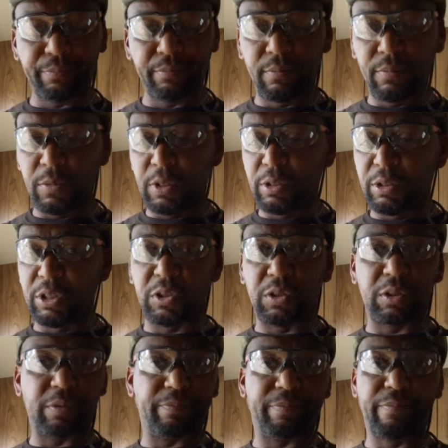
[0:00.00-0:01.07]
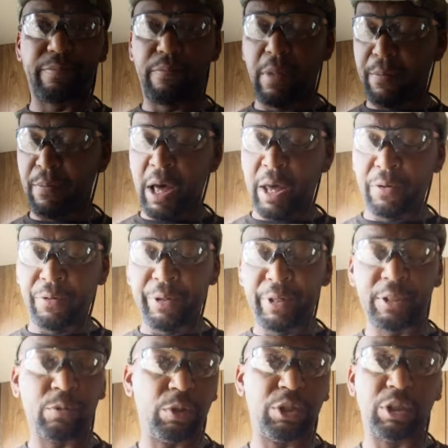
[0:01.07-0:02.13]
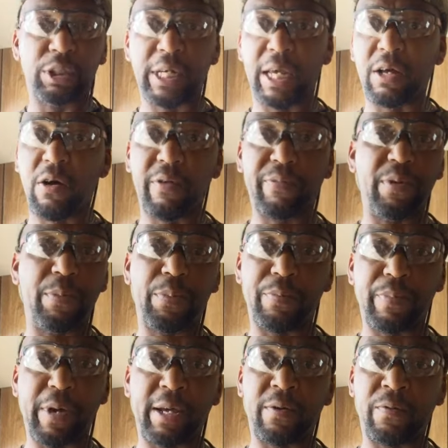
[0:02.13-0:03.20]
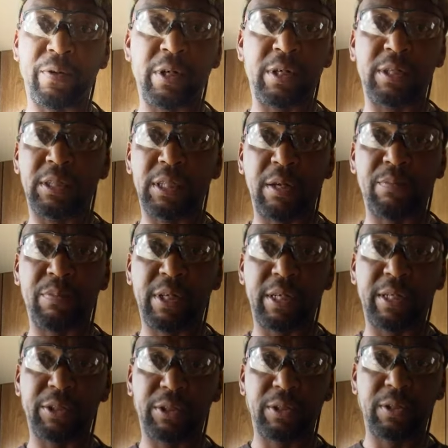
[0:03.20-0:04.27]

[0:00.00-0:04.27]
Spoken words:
Just my motto is, what you take off, you put back on in the same place.